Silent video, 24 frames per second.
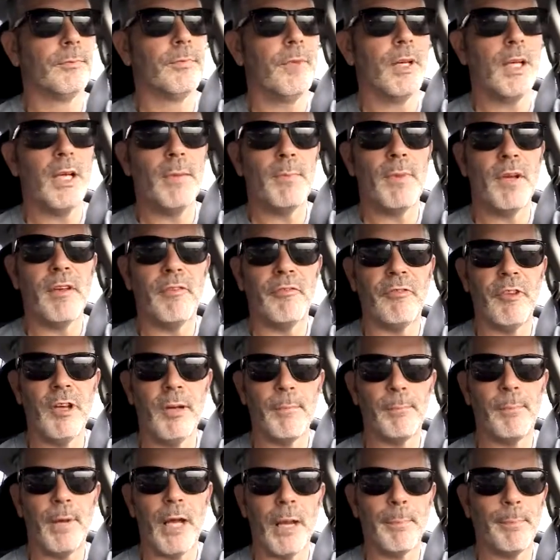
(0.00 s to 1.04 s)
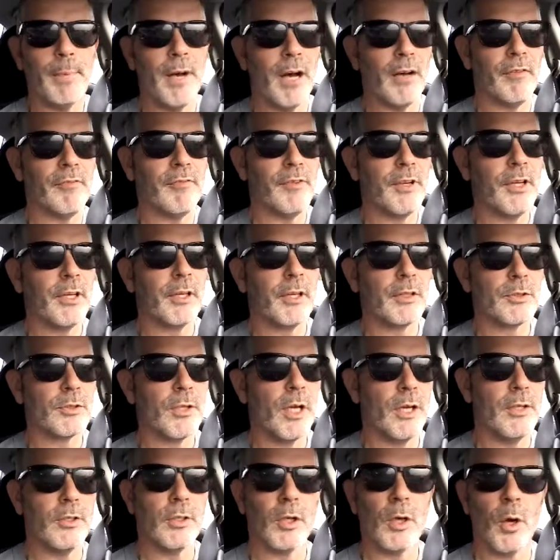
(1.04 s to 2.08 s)
eBay fee and PayPal fee, because
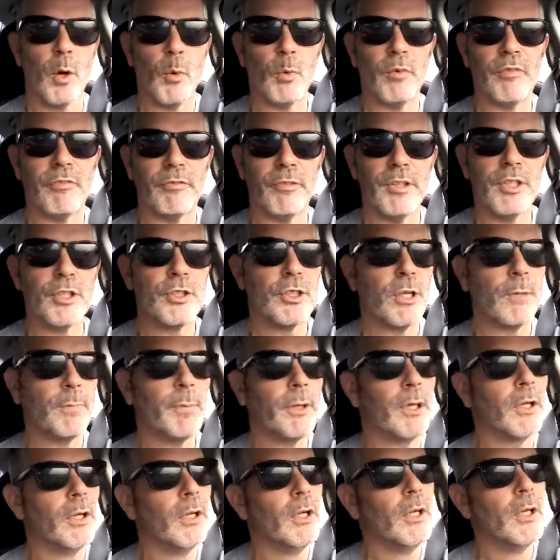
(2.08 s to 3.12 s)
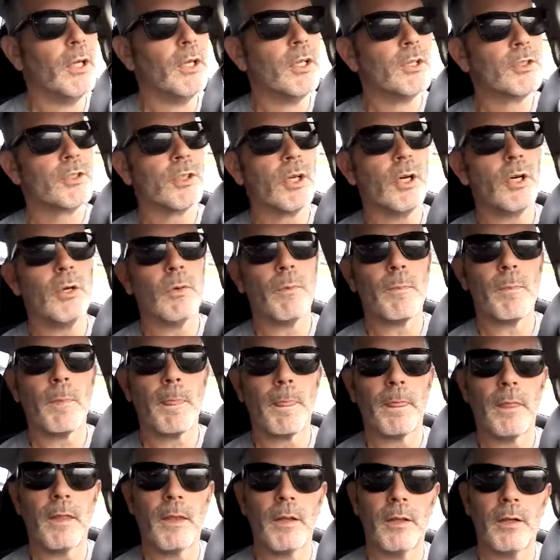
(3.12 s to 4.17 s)
and you're going with free shipping. So
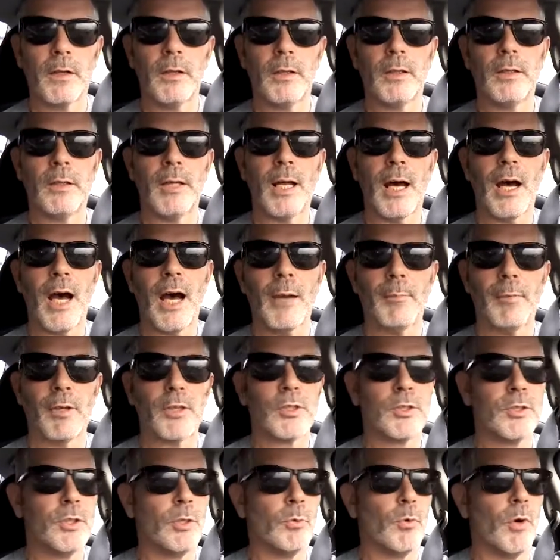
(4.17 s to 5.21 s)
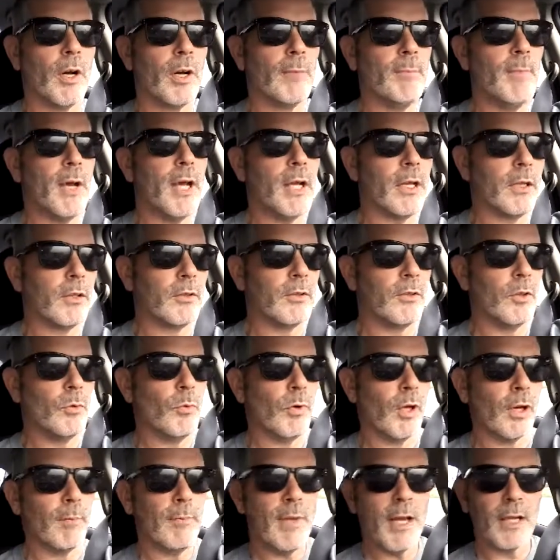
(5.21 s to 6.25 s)
now, how much do you want to make? Do you
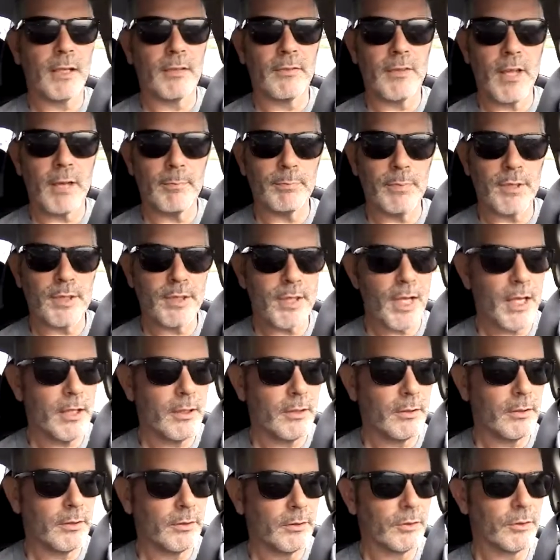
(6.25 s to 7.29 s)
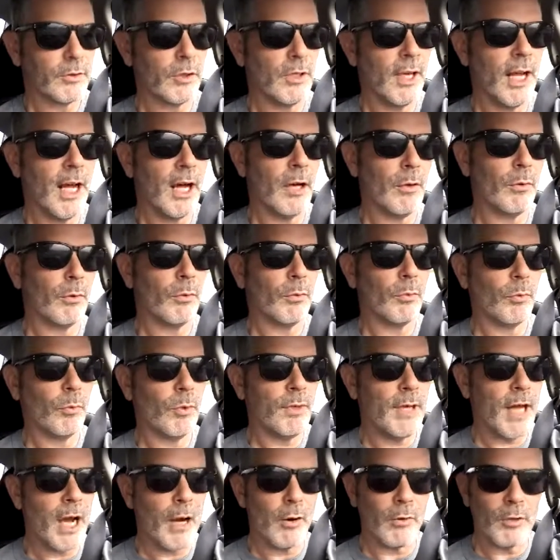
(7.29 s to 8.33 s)
want to make ten percent? So now we're
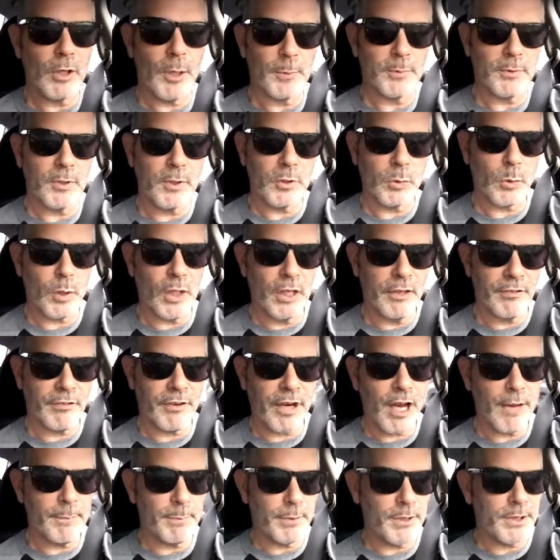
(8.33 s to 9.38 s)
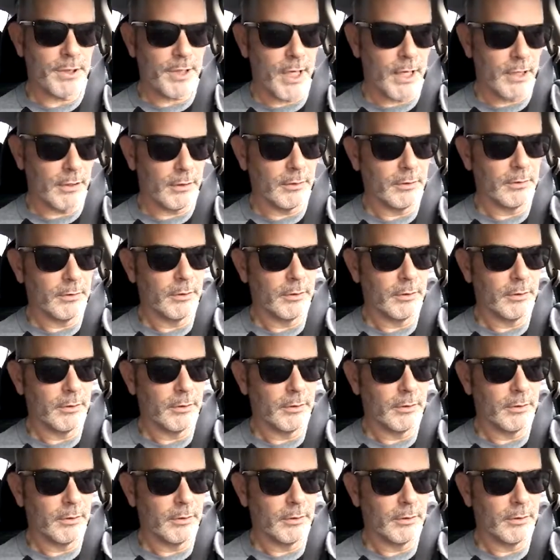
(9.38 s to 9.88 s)
now we're up to twenty-five percent.